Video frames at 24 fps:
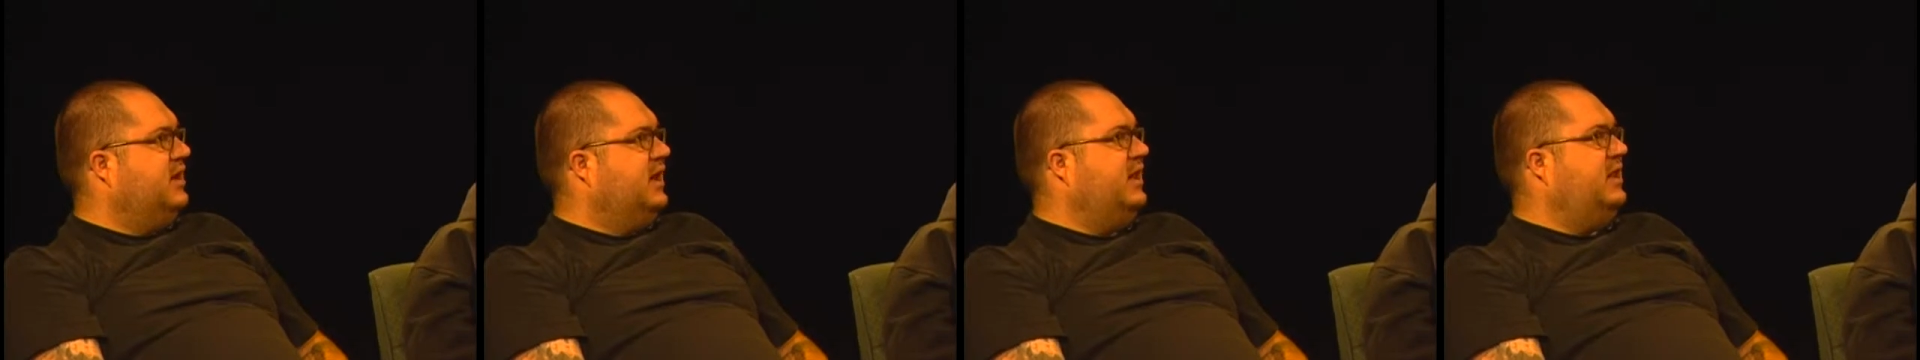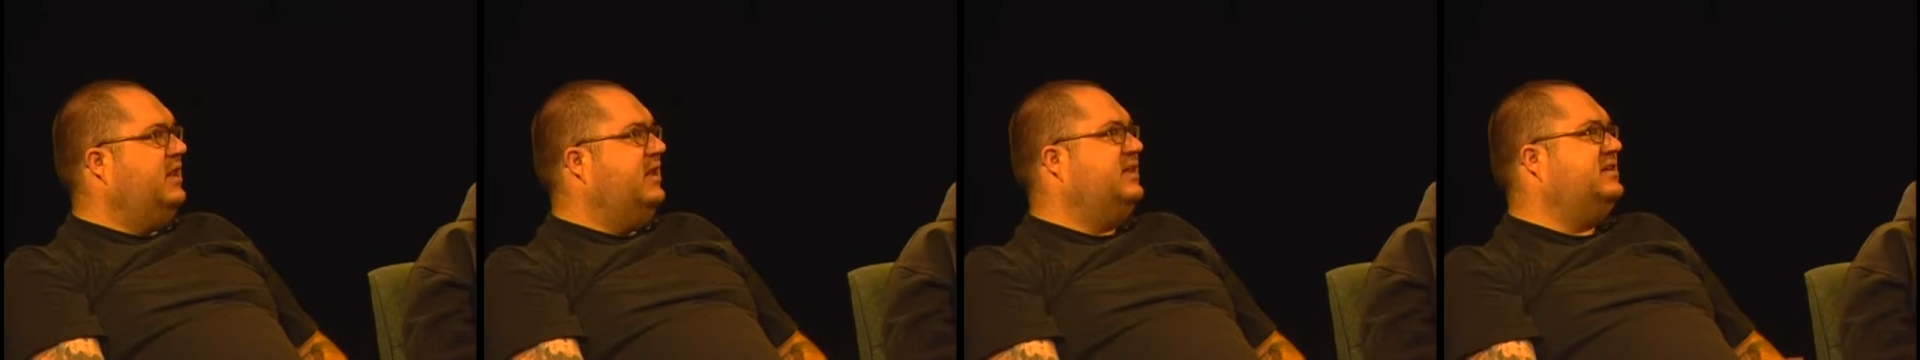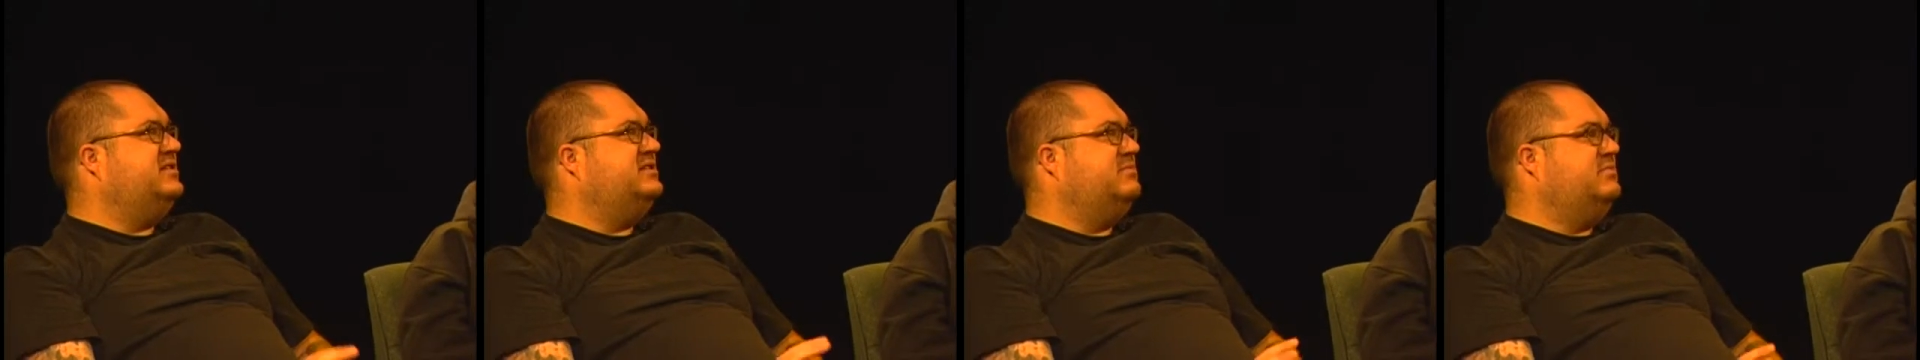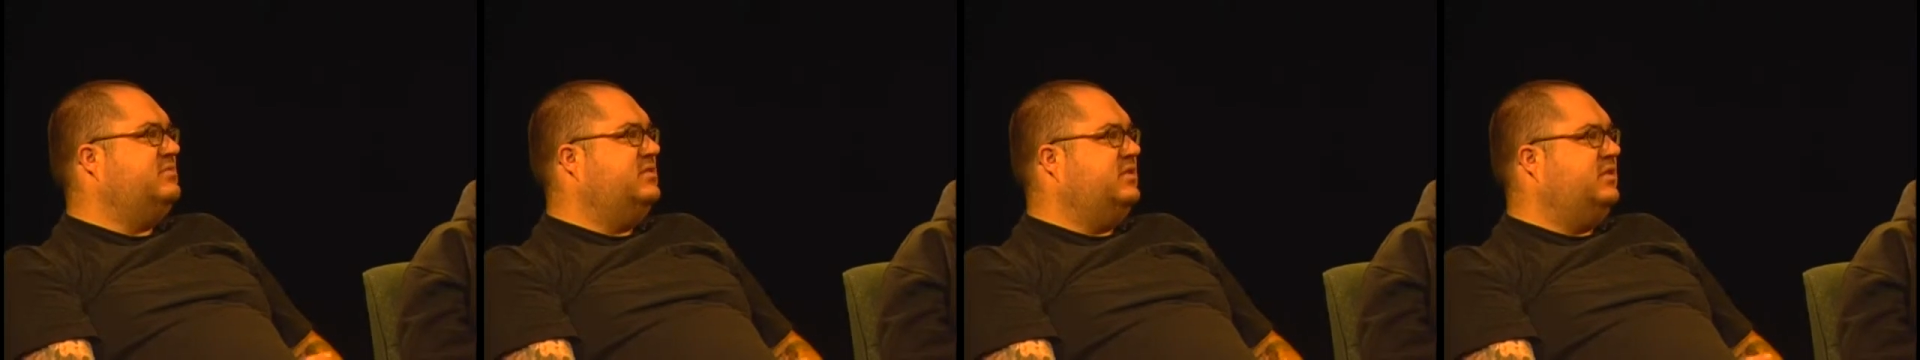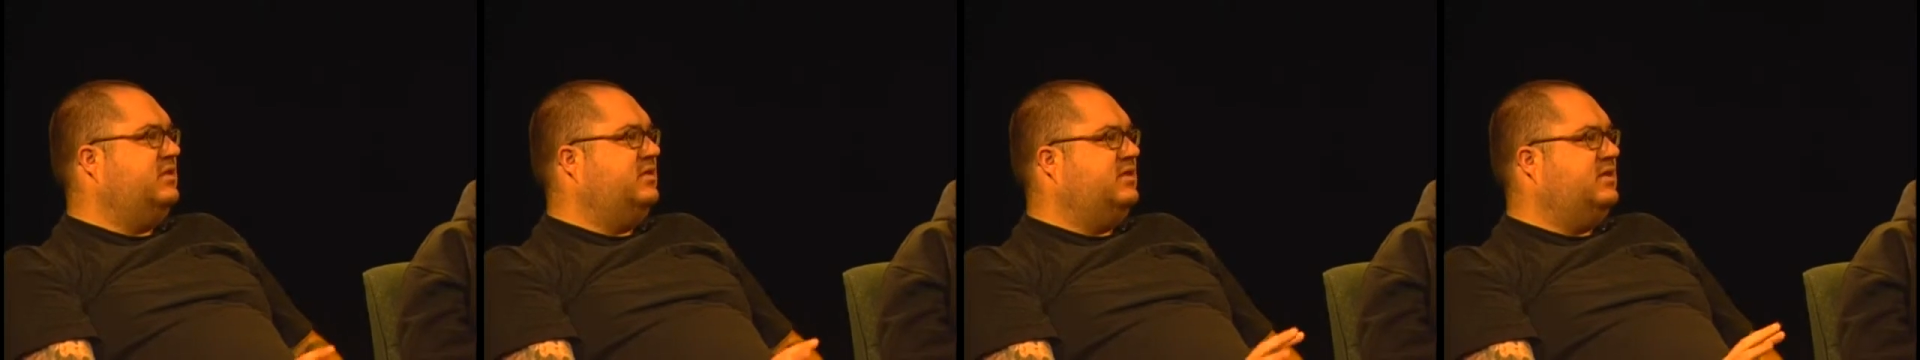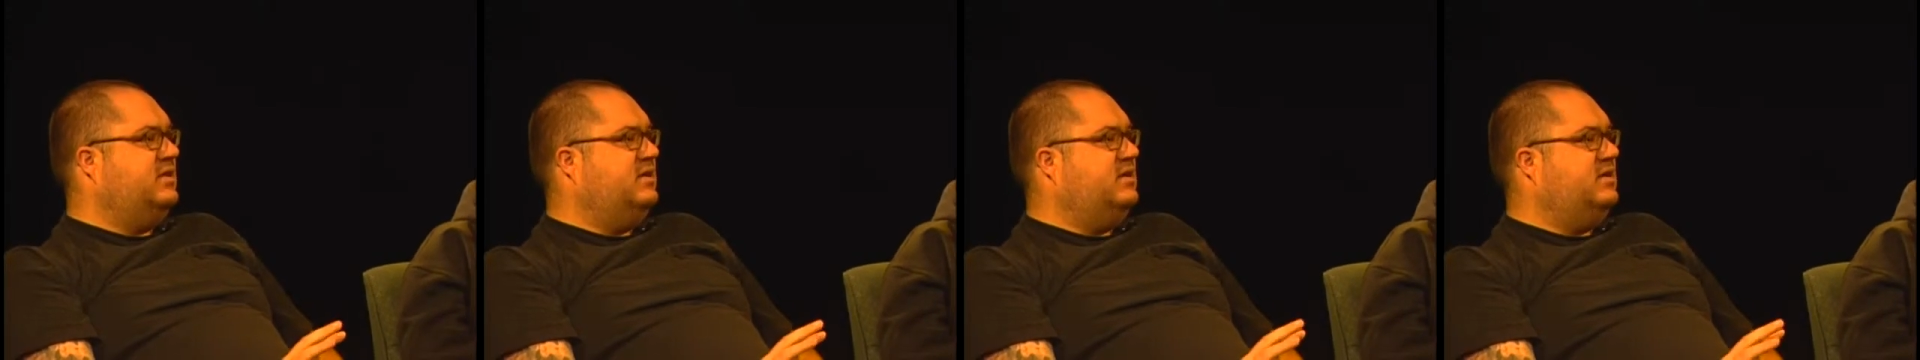I like some of
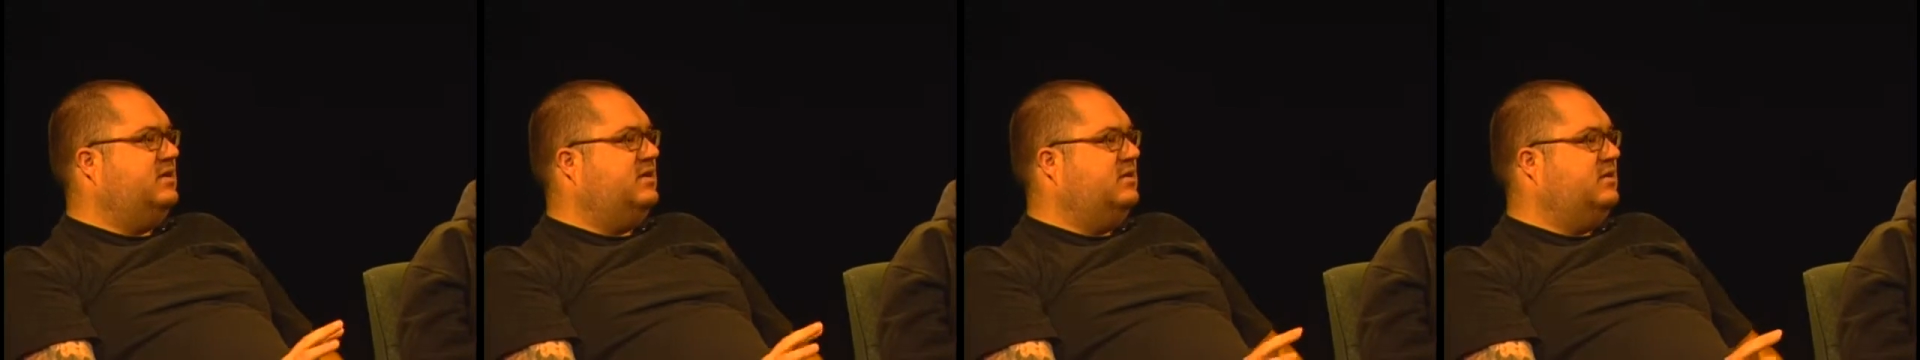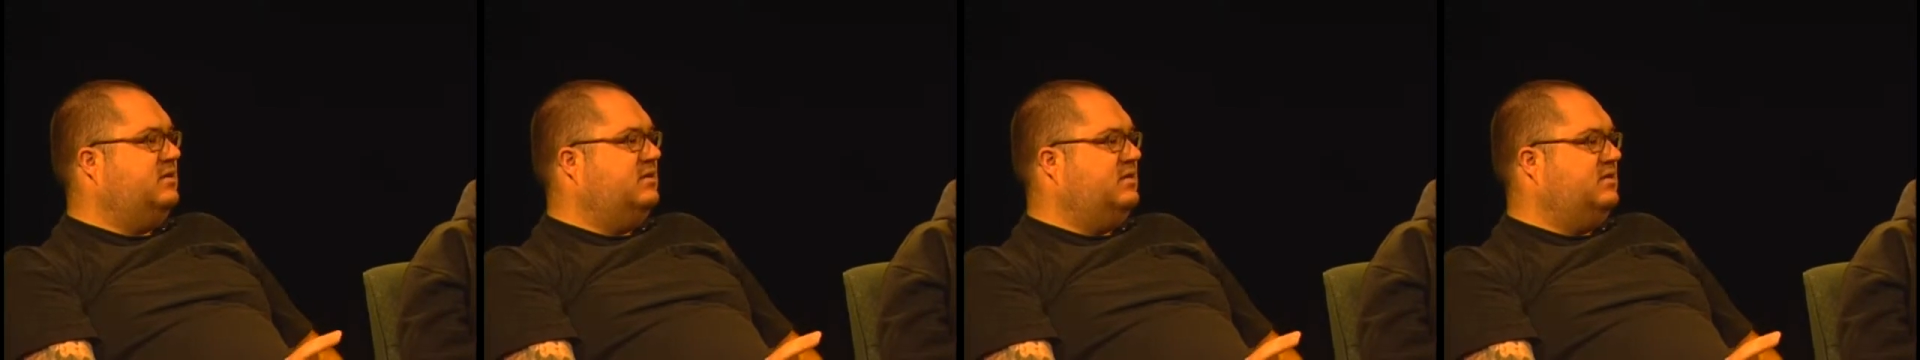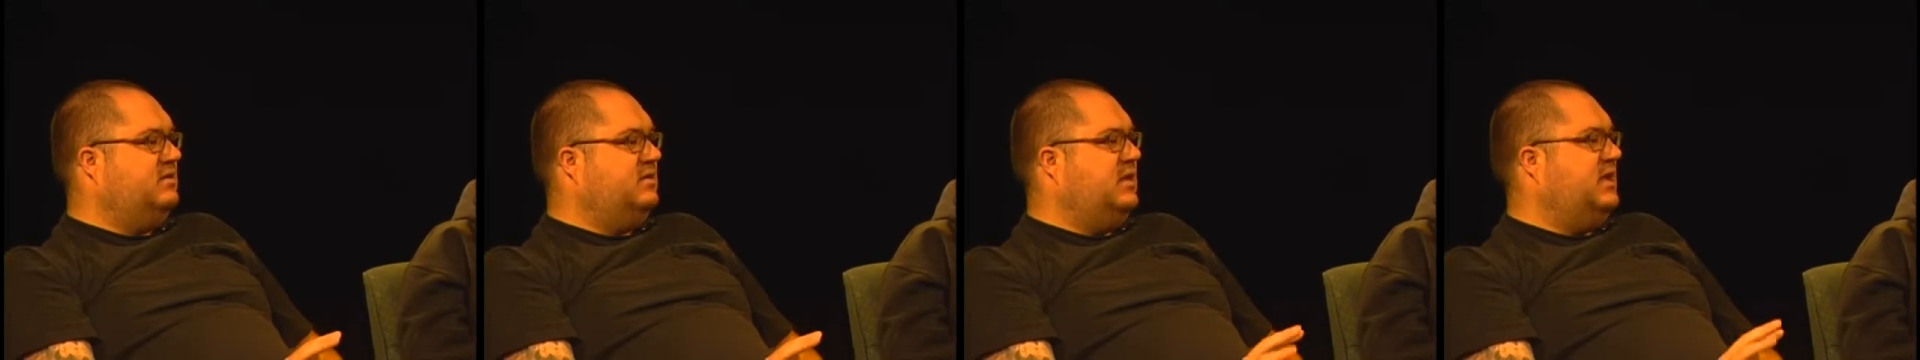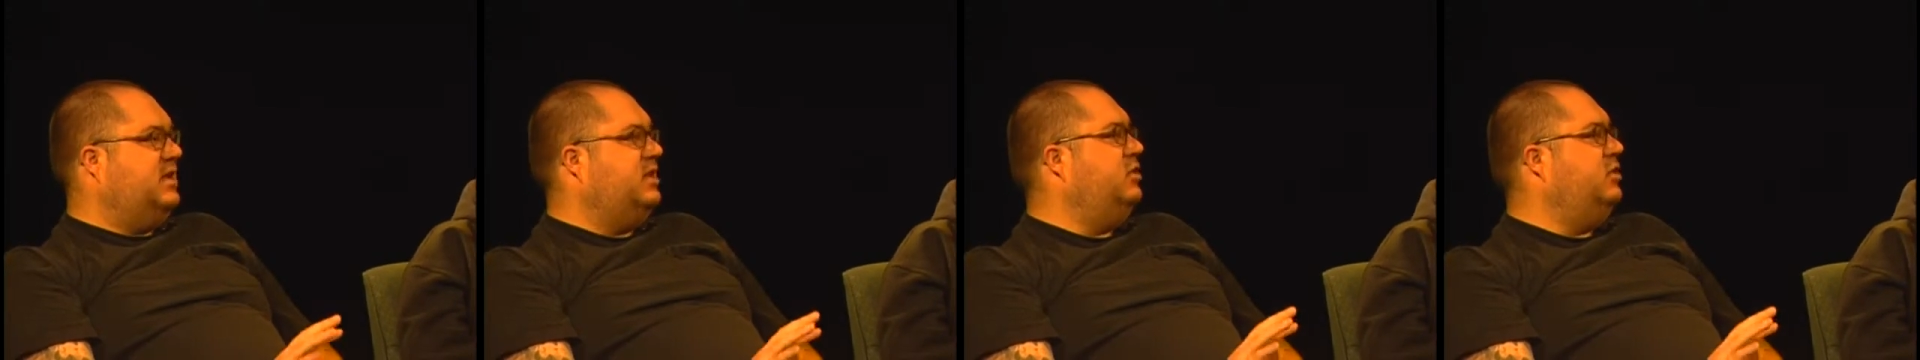the, the the